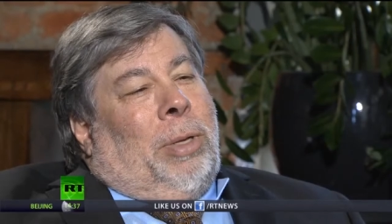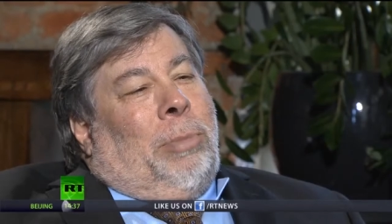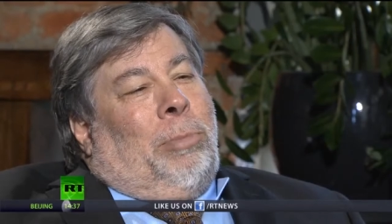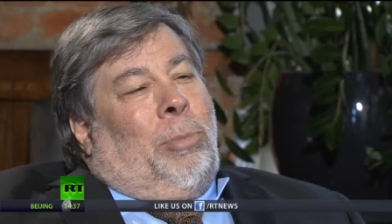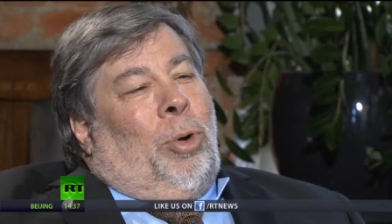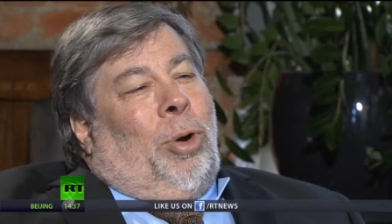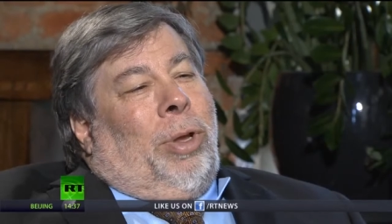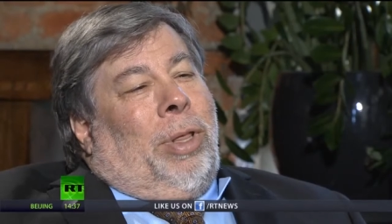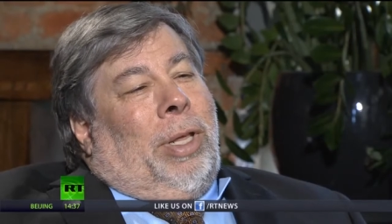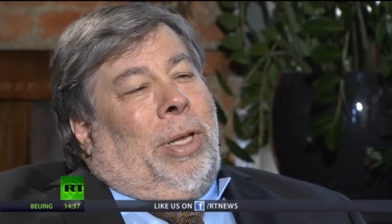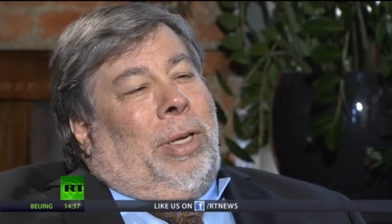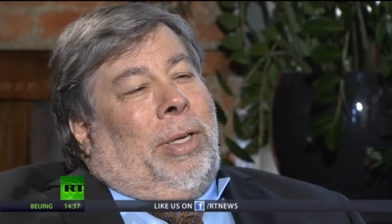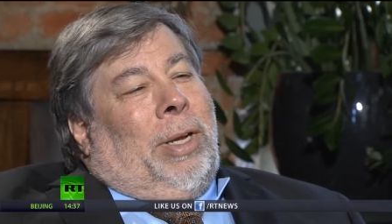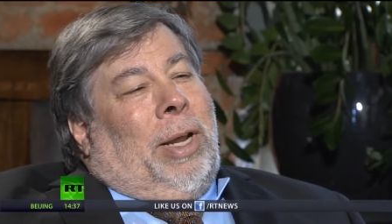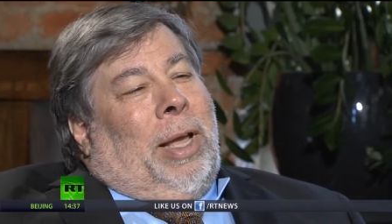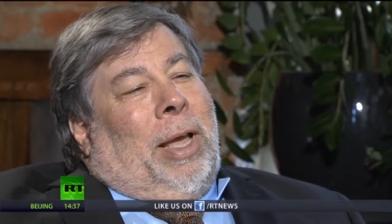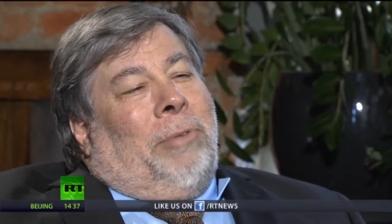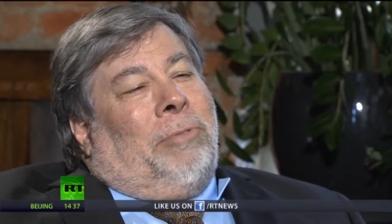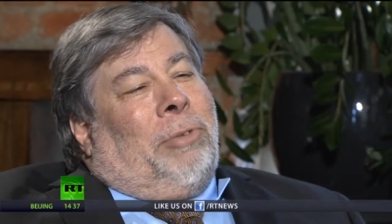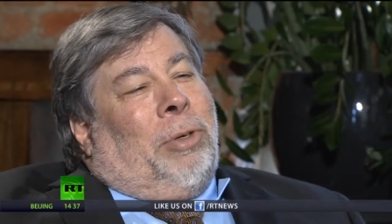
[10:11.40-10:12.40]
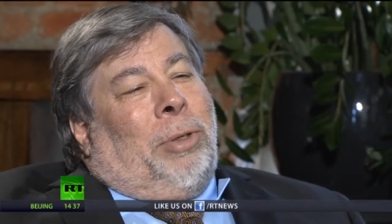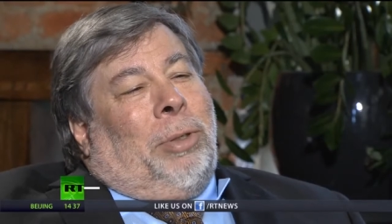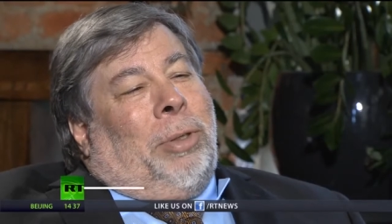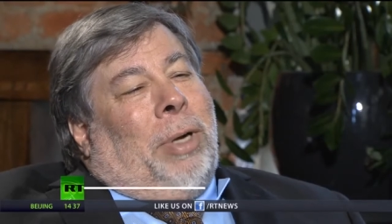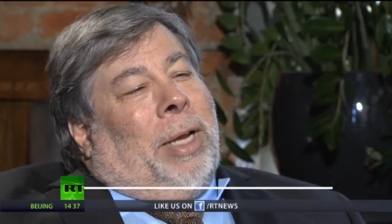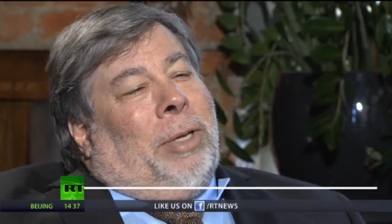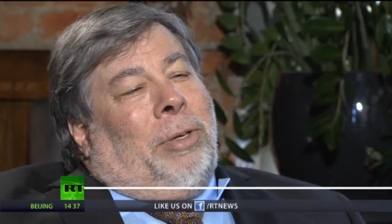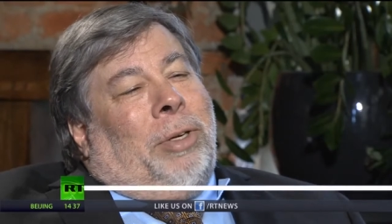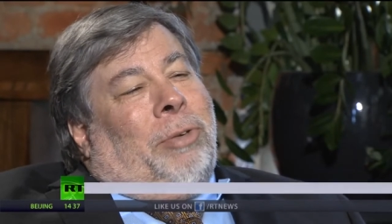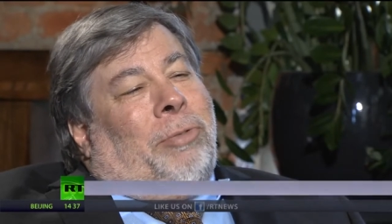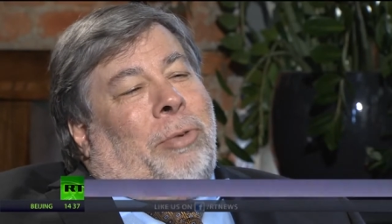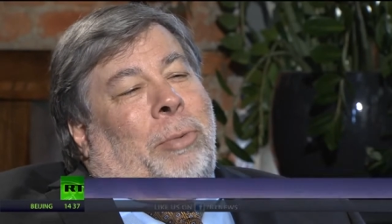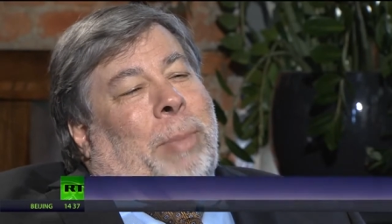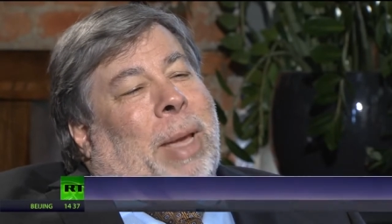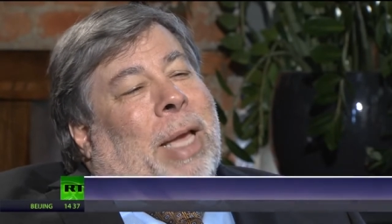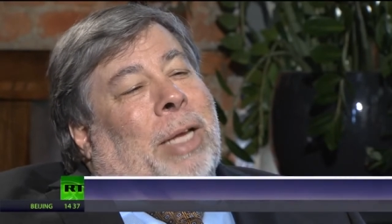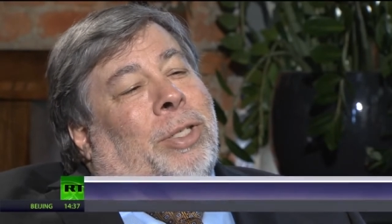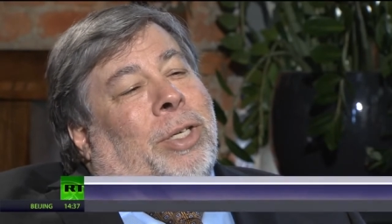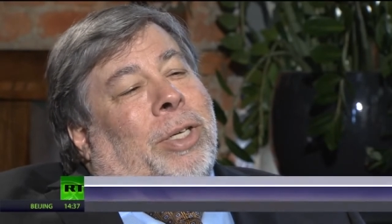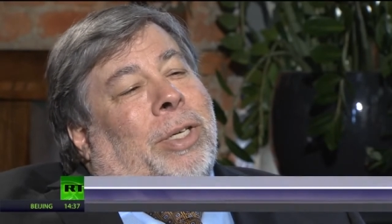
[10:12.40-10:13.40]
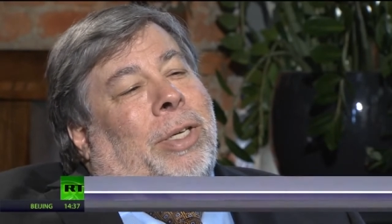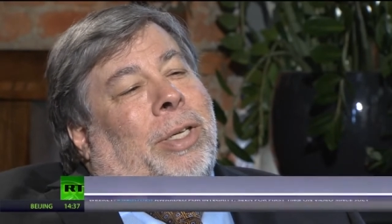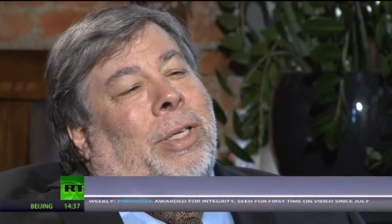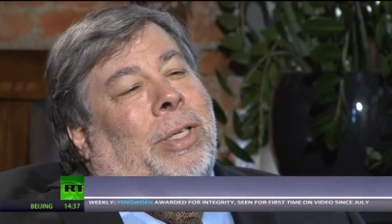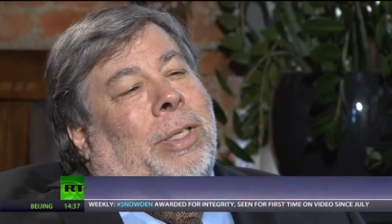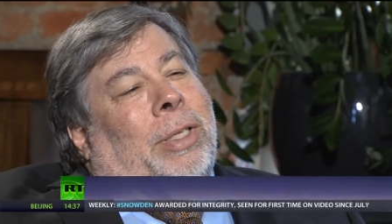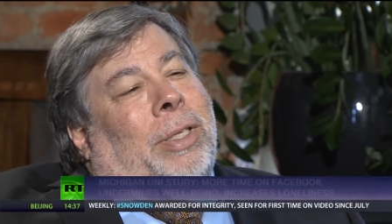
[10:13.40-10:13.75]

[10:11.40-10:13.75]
more than ever I could have imagined.